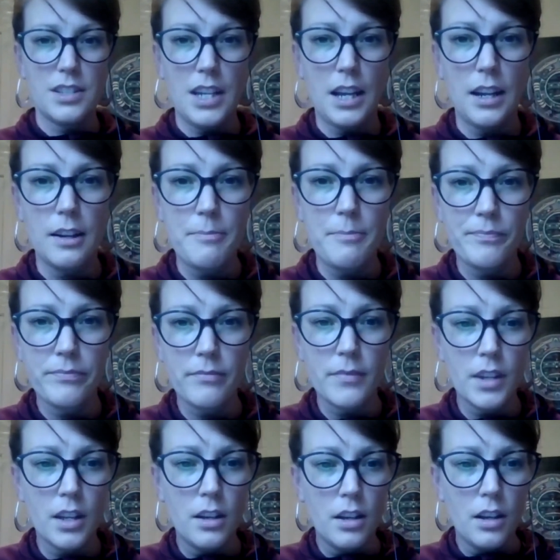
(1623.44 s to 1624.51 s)
sting.
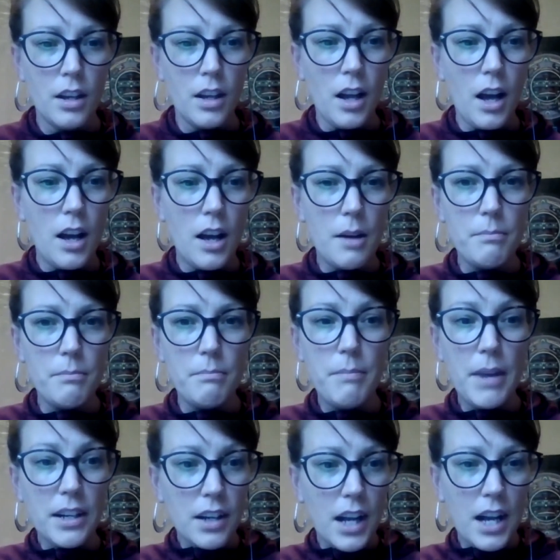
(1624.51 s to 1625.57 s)

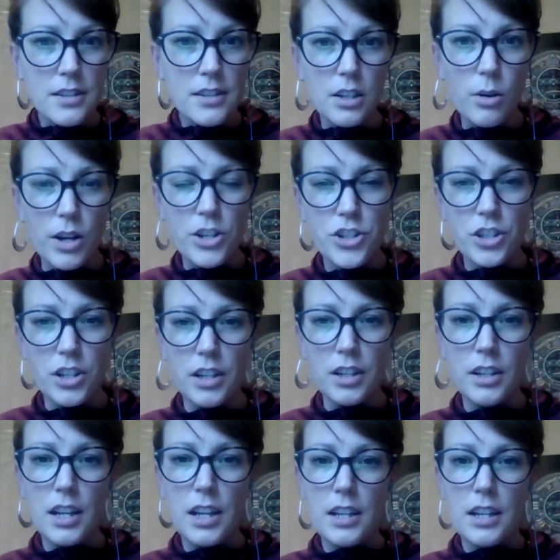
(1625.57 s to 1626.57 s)
Mara has a question: